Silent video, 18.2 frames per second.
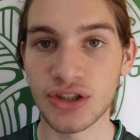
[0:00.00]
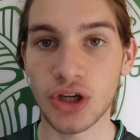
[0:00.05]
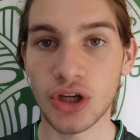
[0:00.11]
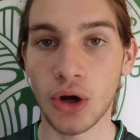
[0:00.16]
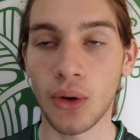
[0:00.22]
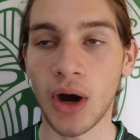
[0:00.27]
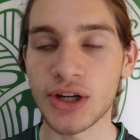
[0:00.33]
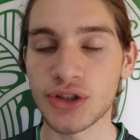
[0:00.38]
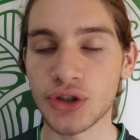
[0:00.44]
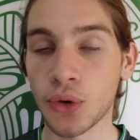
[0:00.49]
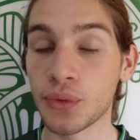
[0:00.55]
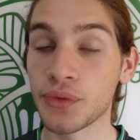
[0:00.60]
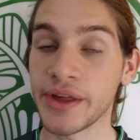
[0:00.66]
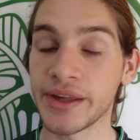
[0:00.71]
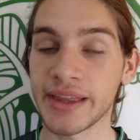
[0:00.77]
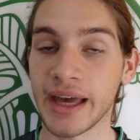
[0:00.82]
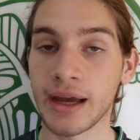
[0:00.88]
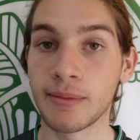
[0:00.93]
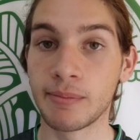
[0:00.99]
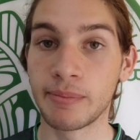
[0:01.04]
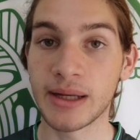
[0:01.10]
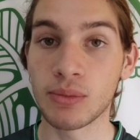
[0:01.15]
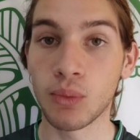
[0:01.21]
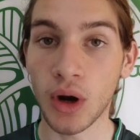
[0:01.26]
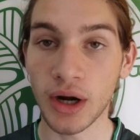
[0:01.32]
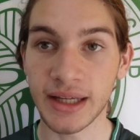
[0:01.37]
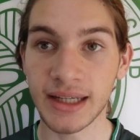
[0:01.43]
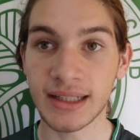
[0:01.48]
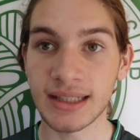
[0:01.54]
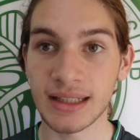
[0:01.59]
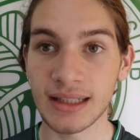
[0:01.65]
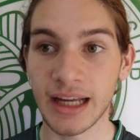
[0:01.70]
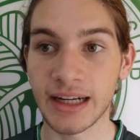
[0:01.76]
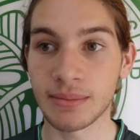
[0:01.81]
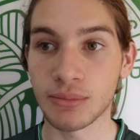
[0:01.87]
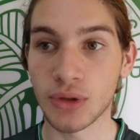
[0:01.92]
so I don't think they'd be wanting to
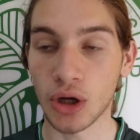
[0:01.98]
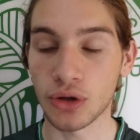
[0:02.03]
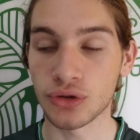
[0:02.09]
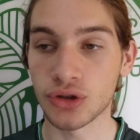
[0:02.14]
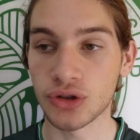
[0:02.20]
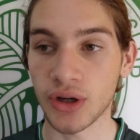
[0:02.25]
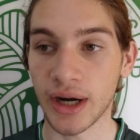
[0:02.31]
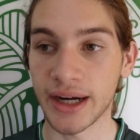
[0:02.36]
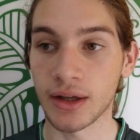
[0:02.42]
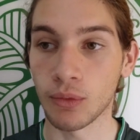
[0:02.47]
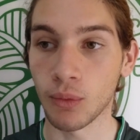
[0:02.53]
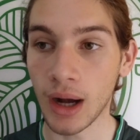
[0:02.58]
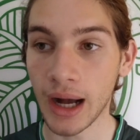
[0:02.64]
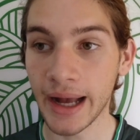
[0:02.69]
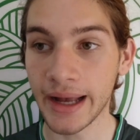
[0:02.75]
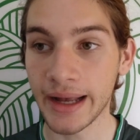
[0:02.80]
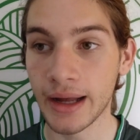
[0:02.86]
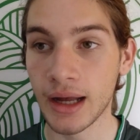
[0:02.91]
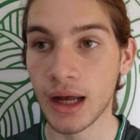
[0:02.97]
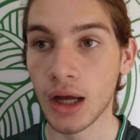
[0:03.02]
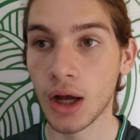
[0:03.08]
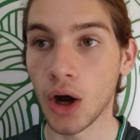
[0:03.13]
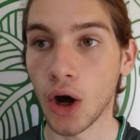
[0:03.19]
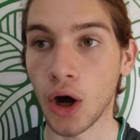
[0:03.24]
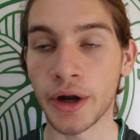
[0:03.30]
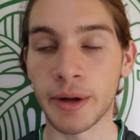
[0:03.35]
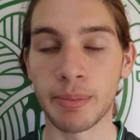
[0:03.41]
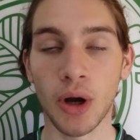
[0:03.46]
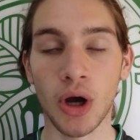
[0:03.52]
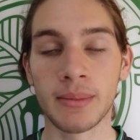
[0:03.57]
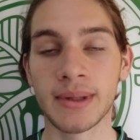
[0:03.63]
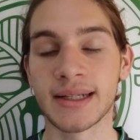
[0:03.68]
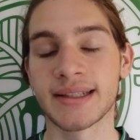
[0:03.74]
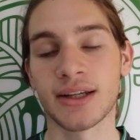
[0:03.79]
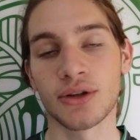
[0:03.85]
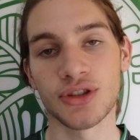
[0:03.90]
let him go straight away on a
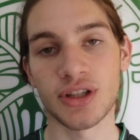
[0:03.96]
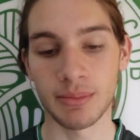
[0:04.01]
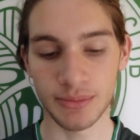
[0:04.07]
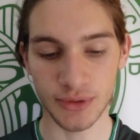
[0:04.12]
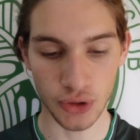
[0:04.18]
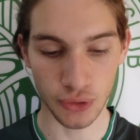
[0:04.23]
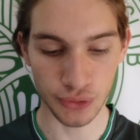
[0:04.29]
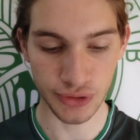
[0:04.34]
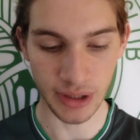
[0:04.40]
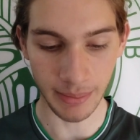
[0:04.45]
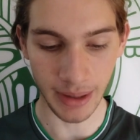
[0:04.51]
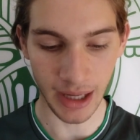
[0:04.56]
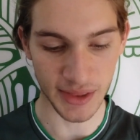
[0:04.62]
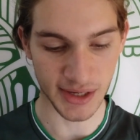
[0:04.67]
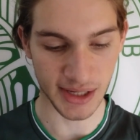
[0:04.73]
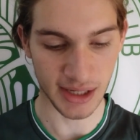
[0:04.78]
permanent deal to some other